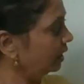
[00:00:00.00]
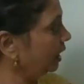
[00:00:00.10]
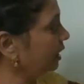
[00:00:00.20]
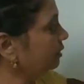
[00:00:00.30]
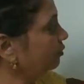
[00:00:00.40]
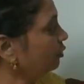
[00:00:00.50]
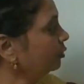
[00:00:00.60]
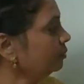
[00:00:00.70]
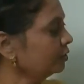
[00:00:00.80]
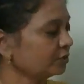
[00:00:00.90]
and
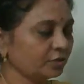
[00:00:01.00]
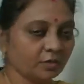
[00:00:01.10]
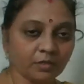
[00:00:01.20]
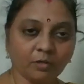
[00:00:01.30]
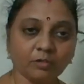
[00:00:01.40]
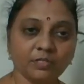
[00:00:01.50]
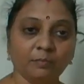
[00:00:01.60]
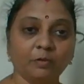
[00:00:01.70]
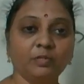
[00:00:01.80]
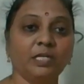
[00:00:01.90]
foremost talks
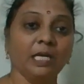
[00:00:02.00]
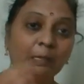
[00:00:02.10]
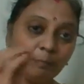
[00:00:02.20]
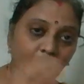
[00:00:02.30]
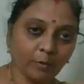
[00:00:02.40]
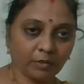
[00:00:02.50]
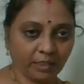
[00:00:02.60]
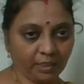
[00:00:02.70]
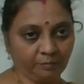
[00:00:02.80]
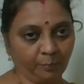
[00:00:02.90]
about the
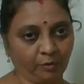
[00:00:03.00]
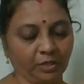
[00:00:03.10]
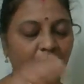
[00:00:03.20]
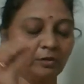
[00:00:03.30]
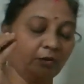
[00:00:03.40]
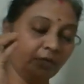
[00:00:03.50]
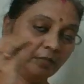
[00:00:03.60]
important point or